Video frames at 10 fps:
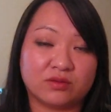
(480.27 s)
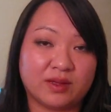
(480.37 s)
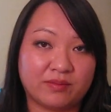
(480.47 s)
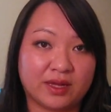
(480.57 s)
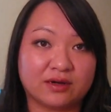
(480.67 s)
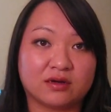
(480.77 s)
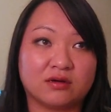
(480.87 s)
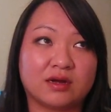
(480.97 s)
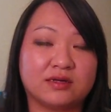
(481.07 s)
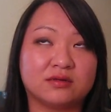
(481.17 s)
little bit
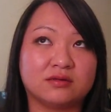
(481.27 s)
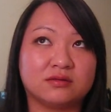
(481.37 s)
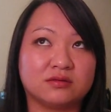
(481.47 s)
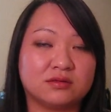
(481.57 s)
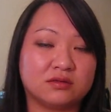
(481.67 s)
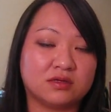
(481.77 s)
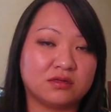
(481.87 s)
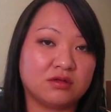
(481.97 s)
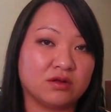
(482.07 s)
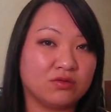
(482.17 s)
better and,
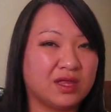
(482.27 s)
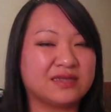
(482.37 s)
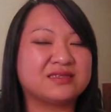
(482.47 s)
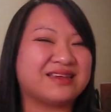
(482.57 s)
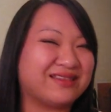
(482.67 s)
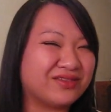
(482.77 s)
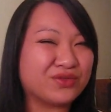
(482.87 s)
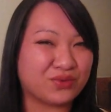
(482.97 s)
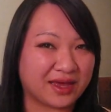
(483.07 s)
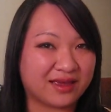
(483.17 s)
you know, less in
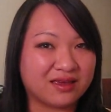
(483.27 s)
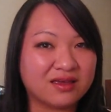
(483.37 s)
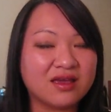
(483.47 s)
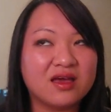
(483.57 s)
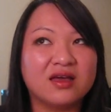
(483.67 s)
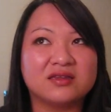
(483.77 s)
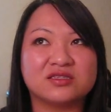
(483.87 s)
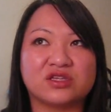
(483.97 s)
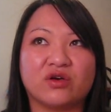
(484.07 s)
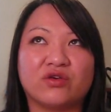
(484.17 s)
the way.
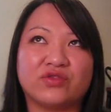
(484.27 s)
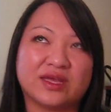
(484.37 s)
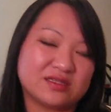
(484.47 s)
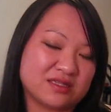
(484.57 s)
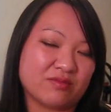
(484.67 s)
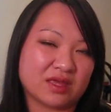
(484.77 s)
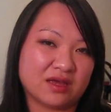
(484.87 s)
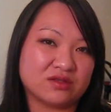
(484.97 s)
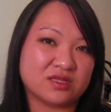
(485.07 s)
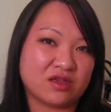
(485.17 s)
So that's
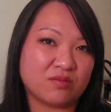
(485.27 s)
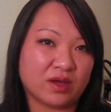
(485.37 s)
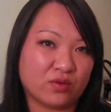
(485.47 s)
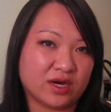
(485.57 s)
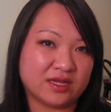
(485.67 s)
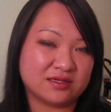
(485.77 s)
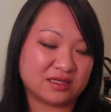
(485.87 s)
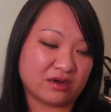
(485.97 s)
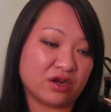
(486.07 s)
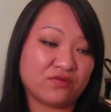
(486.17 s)
something else that you might want to
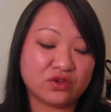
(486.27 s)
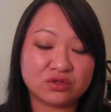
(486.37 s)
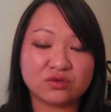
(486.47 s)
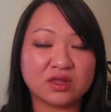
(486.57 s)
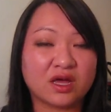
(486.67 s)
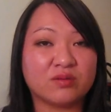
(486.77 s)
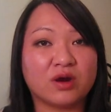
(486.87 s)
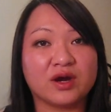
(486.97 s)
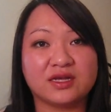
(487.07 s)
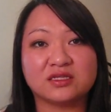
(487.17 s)
consider. If you do a lot of
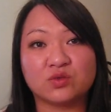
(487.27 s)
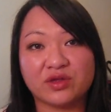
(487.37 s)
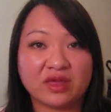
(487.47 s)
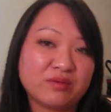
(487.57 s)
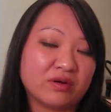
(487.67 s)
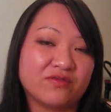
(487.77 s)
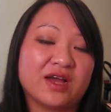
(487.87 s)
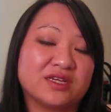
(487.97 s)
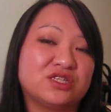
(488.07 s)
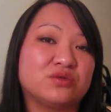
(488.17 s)
parties where they
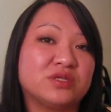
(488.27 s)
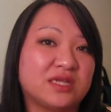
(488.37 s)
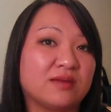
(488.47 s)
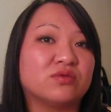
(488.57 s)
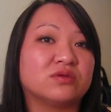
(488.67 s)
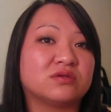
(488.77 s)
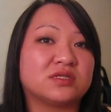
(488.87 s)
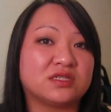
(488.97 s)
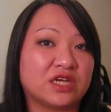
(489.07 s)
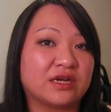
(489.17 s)
provide you with
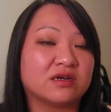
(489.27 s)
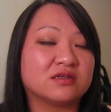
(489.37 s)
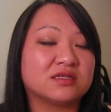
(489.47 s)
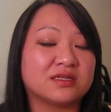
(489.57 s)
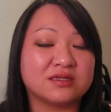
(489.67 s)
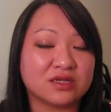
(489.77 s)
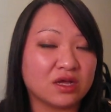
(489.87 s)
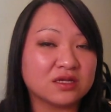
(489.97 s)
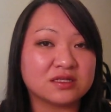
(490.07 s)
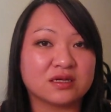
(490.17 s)
tables and chairs, that's
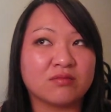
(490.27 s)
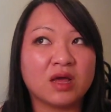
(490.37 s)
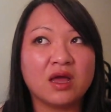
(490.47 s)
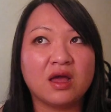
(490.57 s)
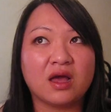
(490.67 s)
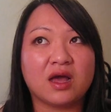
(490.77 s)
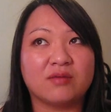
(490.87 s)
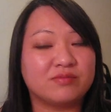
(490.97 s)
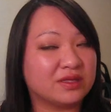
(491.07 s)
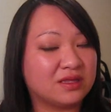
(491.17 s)
awesome.
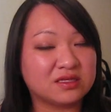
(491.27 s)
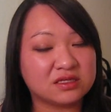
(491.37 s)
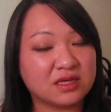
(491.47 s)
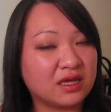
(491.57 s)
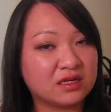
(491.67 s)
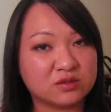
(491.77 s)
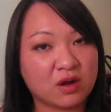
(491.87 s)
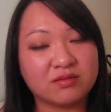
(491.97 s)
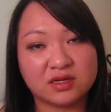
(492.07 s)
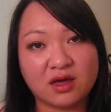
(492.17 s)
But this kit is
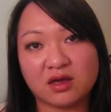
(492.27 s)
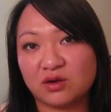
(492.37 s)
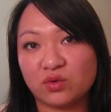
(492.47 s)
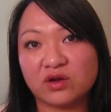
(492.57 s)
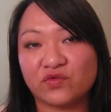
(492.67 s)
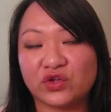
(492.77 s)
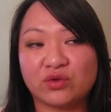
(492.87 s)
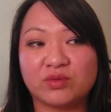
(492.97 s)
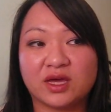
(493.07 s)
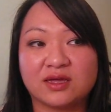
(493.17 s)
probably not going to work for
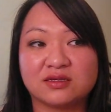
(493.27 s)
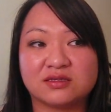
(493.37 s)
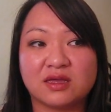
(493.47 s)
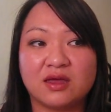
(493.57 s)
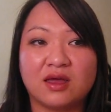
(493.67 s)
you because